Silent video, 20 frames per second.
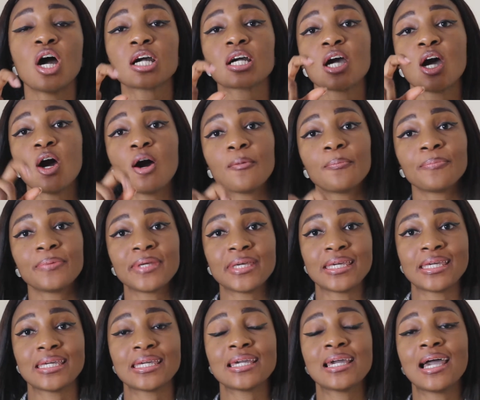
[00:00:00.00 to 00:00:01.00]

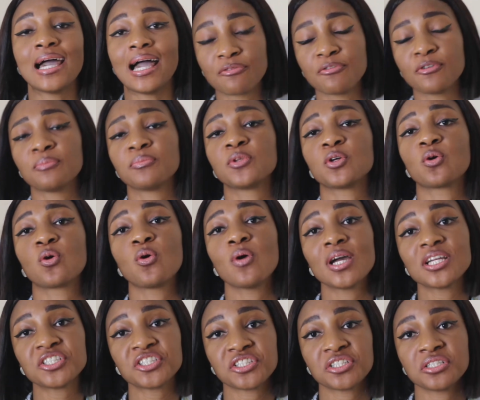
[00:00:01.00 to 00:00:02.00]
copy from the
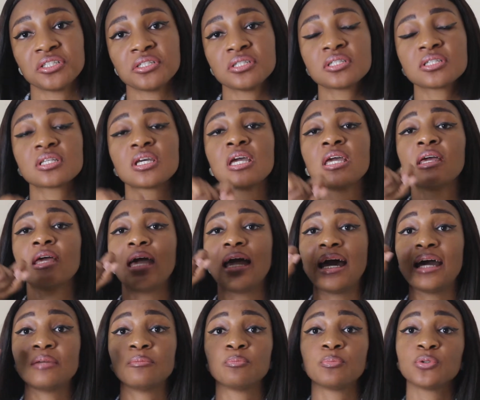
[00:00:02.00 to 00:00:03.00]
questions
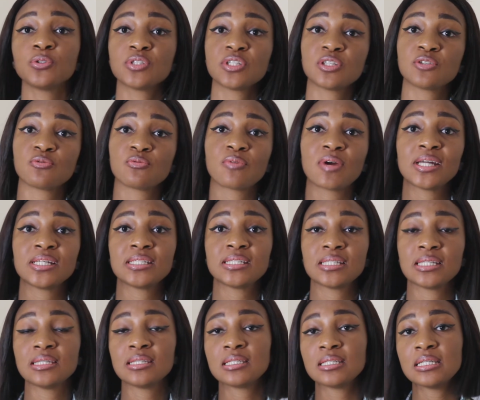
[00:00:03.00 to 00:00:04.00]
and put it right
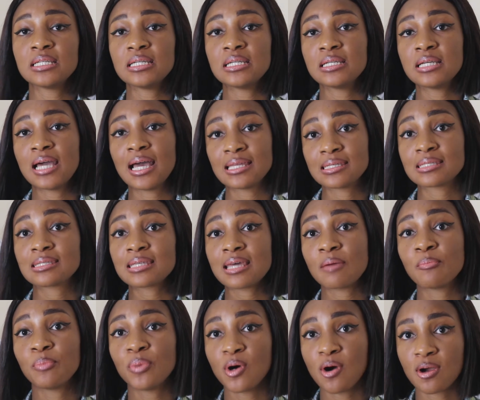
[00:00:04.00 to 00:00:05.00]
in the answer
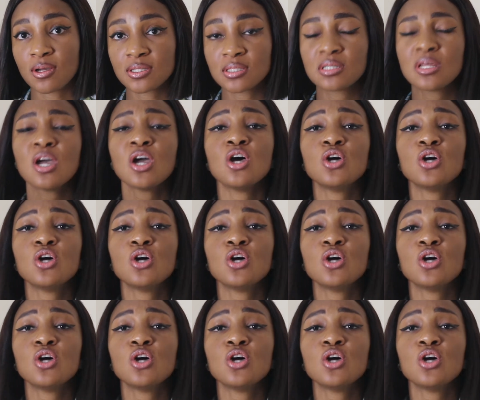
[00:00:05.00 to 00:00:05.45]
box.